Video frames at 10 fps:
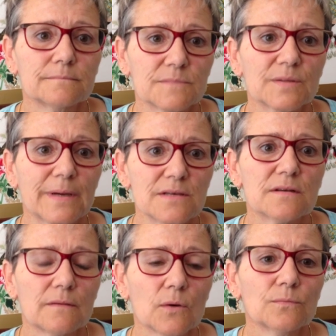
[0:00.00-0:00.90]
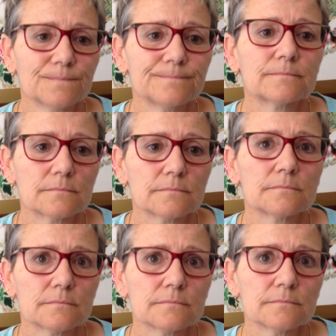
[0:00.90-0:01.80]
It's and amazing, though.
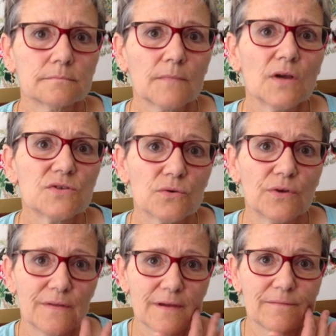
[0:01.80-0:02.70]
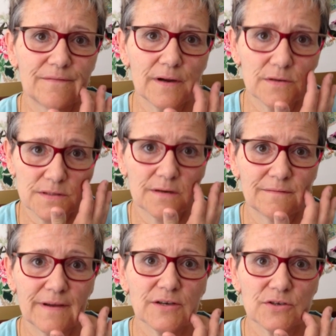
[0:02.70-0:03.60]
Amazing. And so you think, figure it's
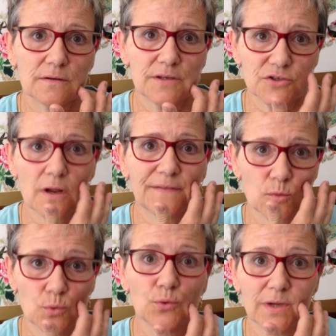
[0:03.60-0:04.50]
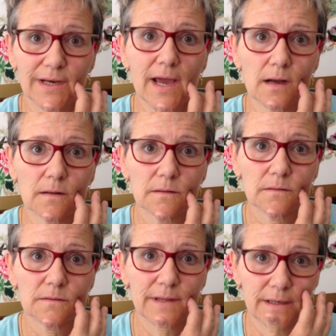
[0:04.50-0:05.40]
infection. It's not the root canal
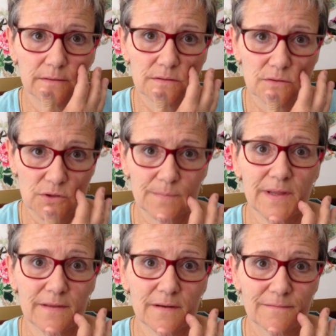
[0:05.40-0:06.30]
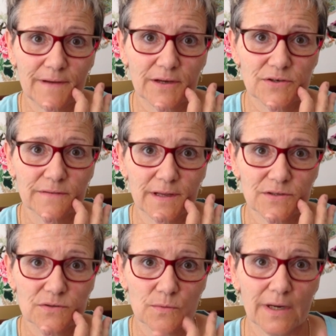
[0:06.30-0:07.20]
that it could be the infection. It's
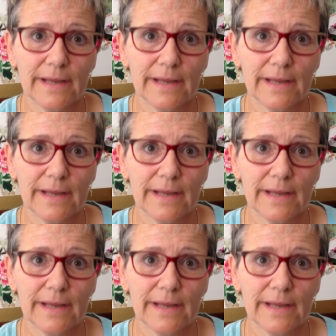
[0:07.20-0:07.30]
that's both.